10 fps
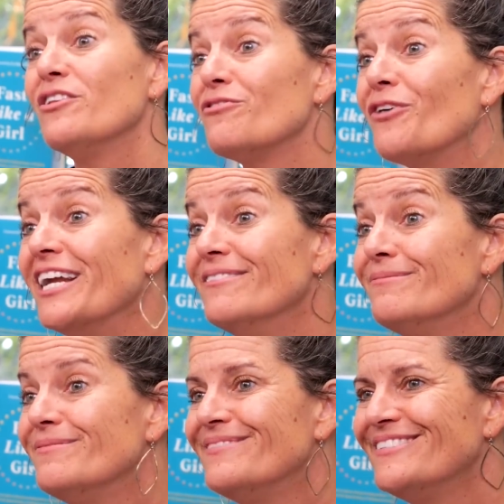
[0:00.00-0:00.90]
it's free.
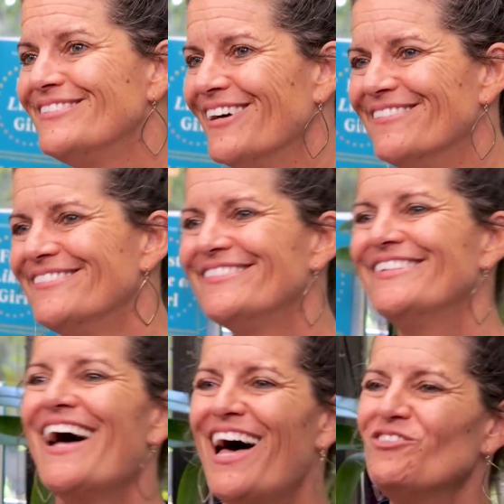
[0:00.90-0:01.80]
So,
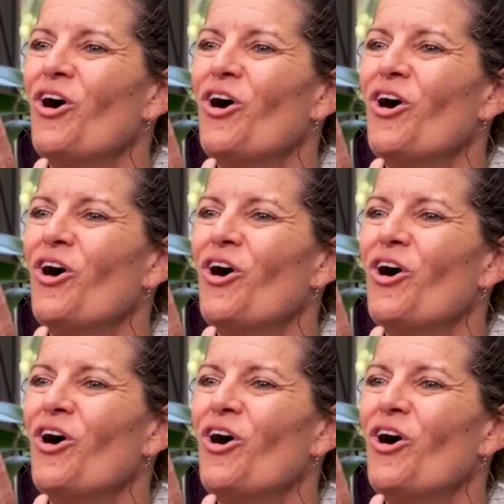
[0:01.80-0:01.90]
as